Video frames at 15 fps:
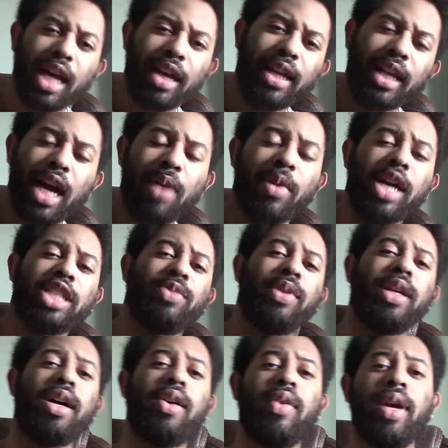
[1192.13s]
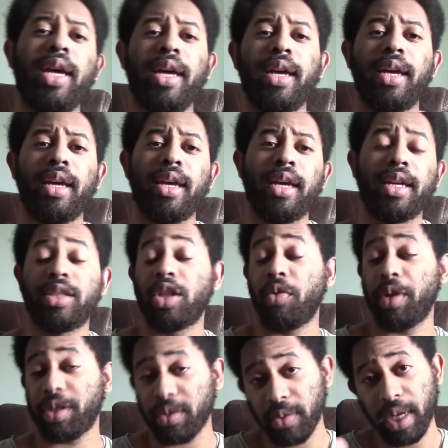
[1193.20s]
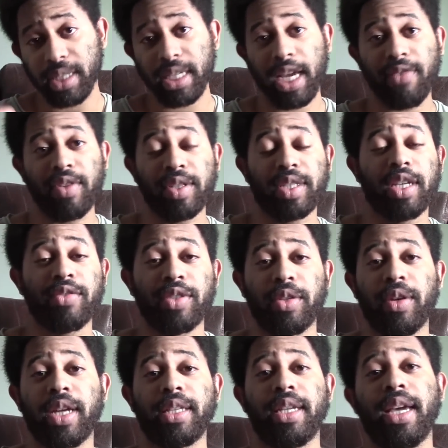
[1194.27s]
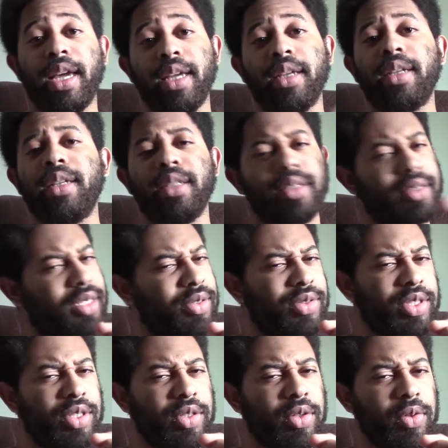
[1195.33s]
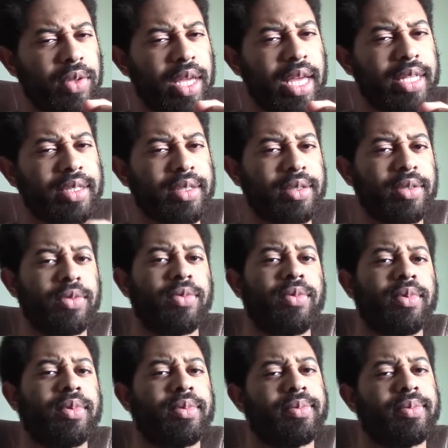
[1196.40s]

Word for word: Comment box below. As always, you guys have yourselves a great day. I'll see you cool cats soon.